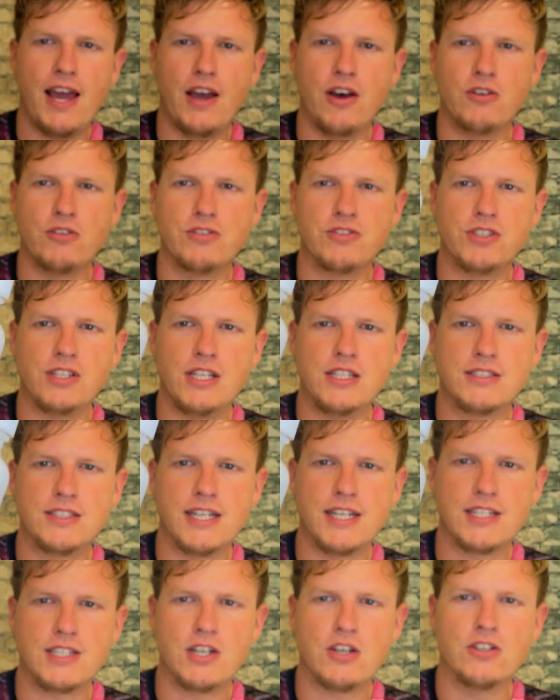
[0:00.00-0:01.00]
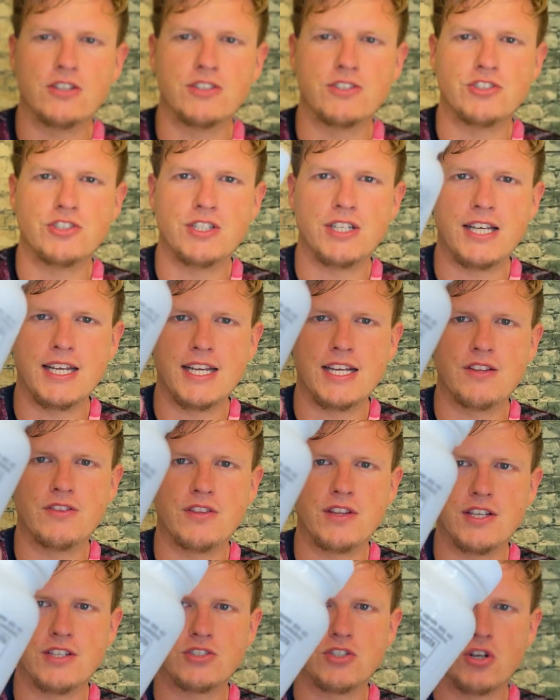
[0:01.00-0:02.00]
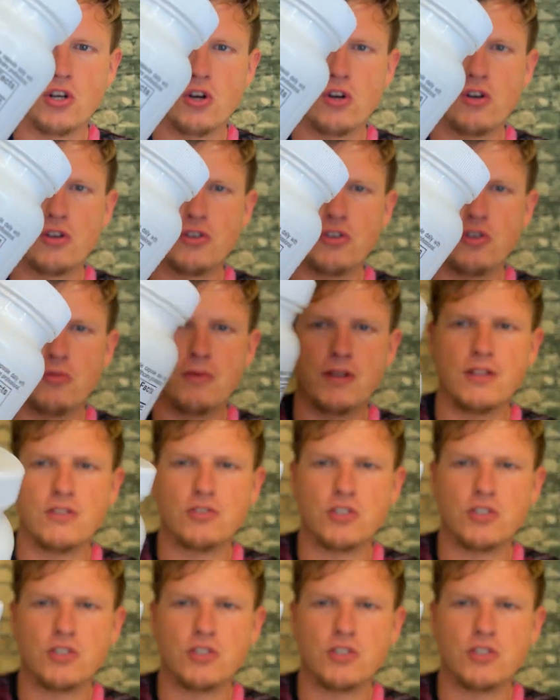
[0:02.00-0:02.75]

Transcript: L D technology in this curcumin.